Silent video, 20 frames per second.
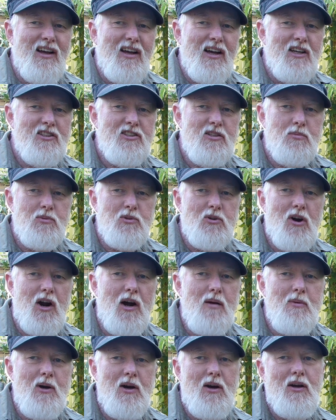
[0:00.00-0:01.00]
A
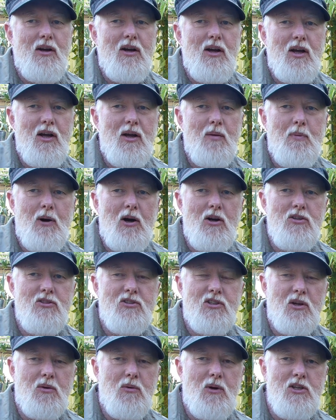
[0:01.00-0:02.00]
subscriber
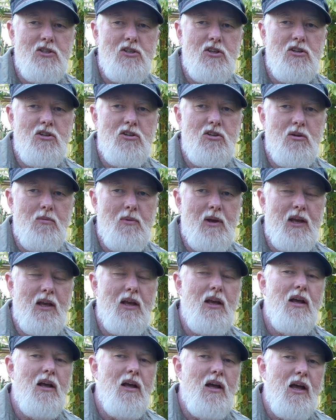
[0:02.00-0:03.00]
posed the question to me,